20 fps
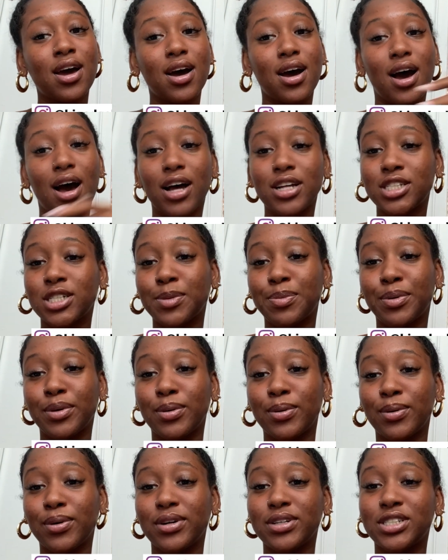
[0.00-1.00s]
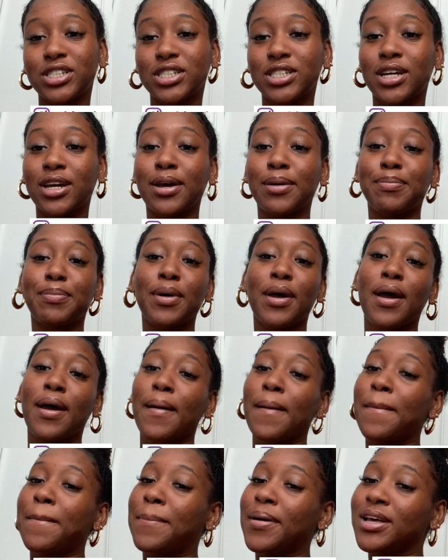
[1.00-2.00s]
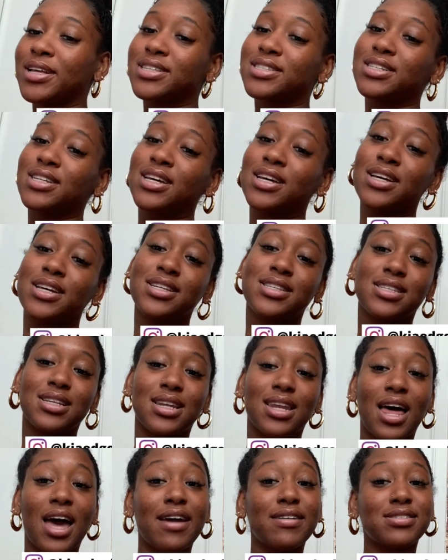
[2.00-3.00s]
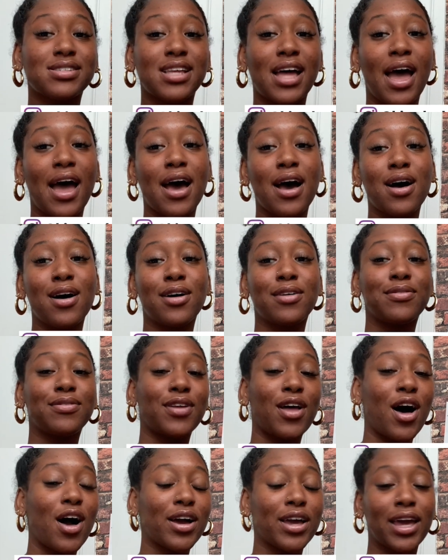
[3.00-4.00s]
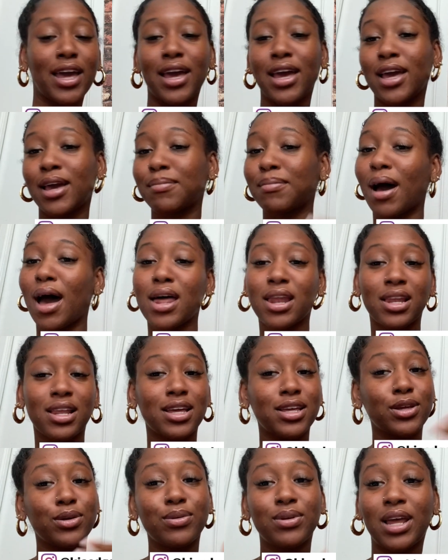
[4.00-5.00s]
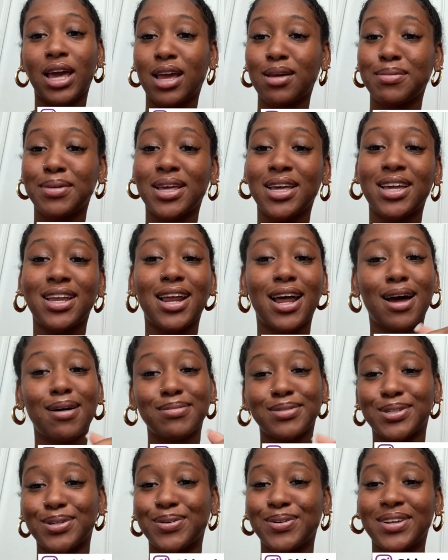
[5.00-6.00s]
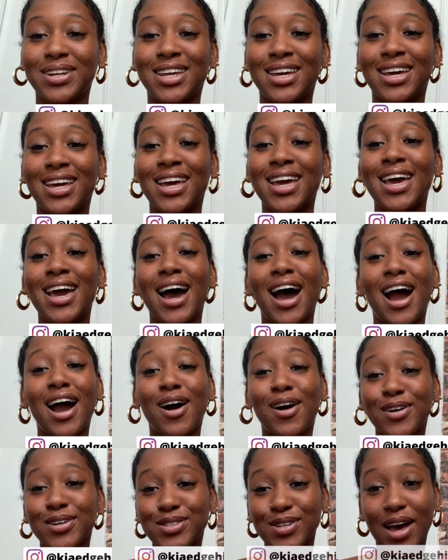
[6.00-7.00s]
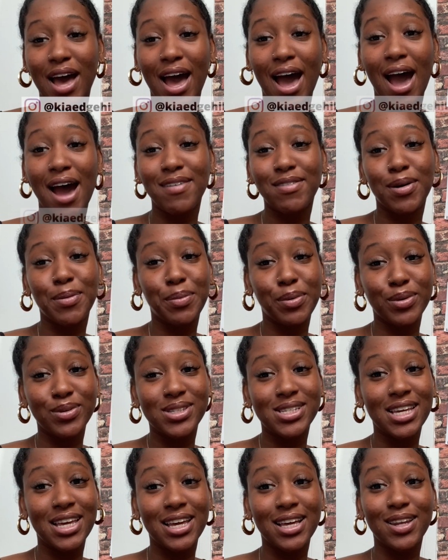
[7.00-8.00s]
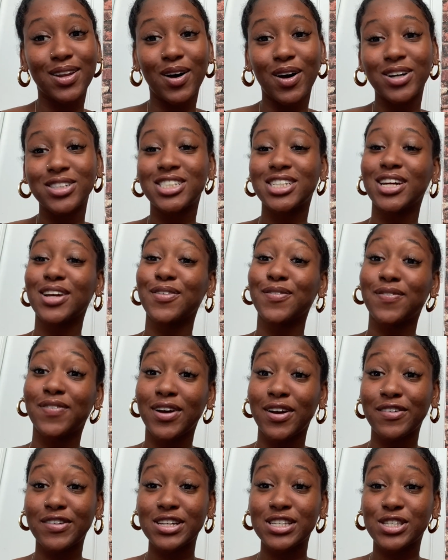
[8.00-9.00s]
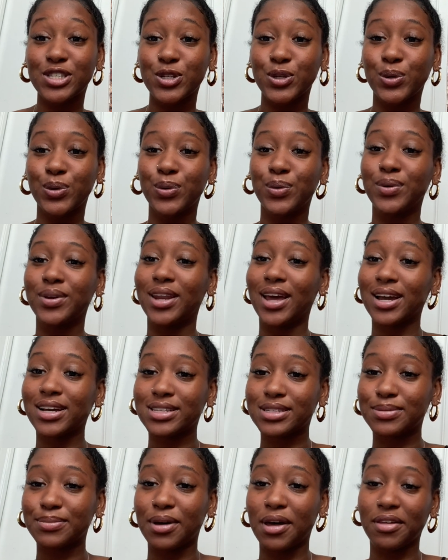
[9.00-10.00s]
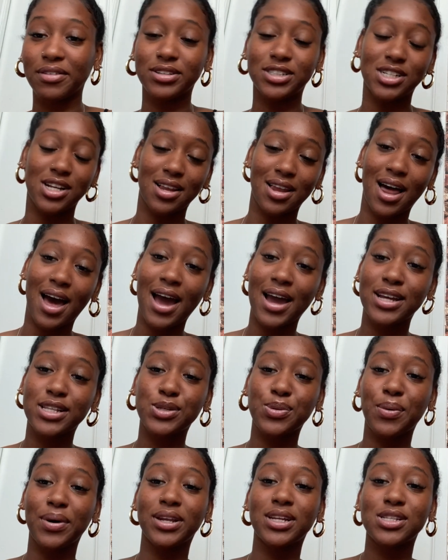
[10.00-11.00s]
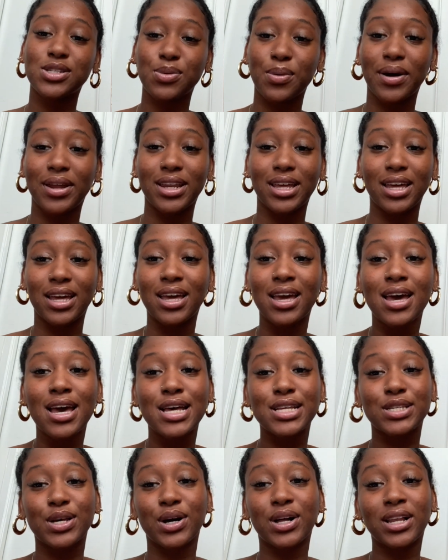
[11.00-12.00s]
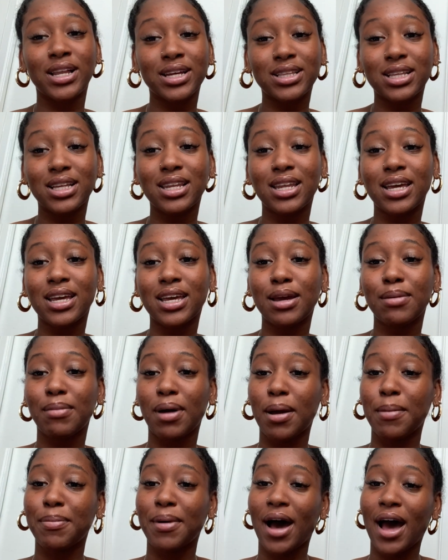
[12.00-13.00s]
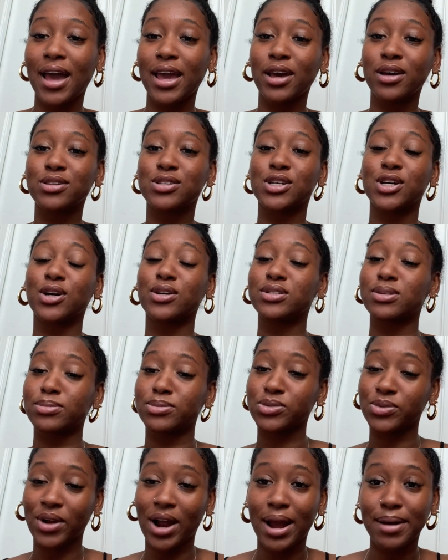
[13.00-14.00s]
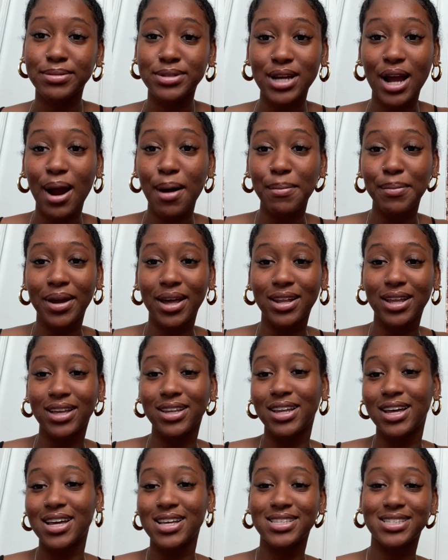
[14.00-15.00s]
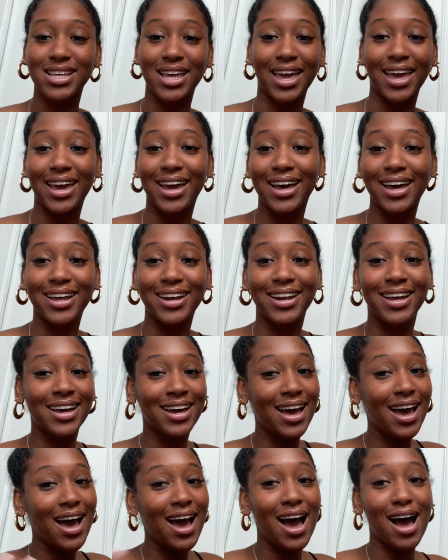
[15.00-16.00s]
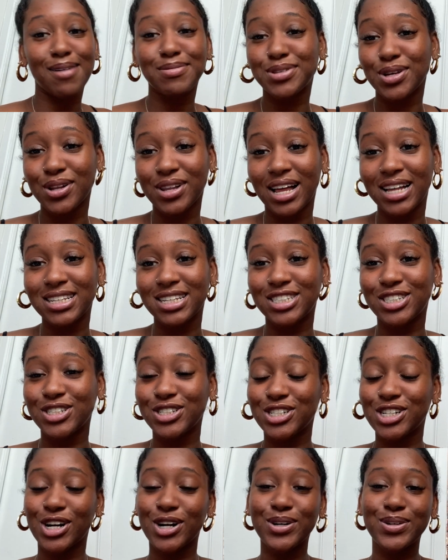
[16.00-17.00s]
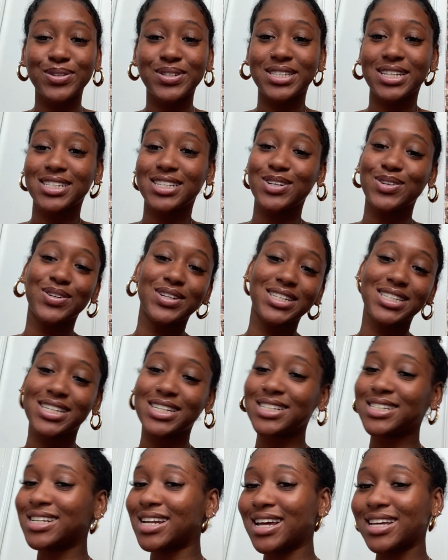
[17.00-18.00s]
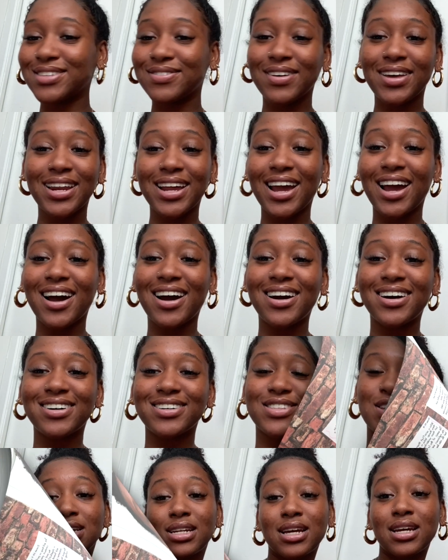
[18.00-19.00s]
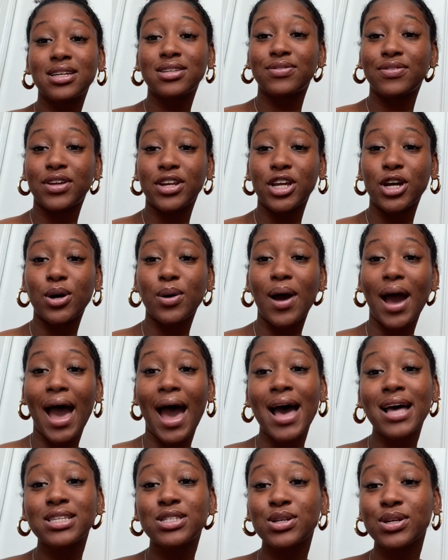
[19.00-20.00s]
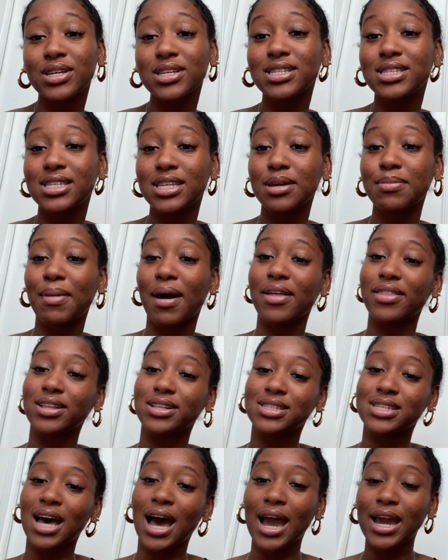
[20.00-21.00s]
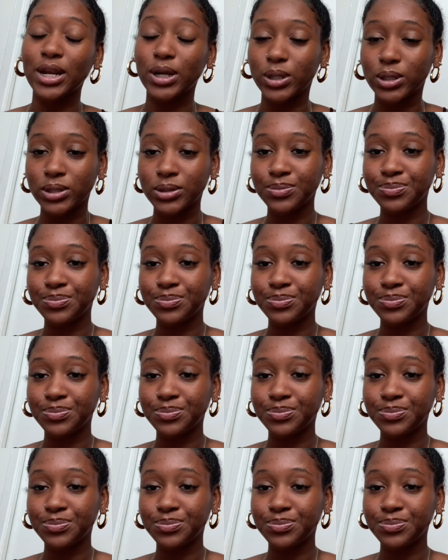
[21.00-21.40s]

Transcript: entrepreneurship, business, lifestyle, vlogging, modeling, you name it, I'm doing it. I also have a boutique launching very soon, next month, July 2020. So click the link in my bio to go subscribe to our mailing list. And I'm so glad that you chose to tune into today's video. In today's video, as you can see by the title,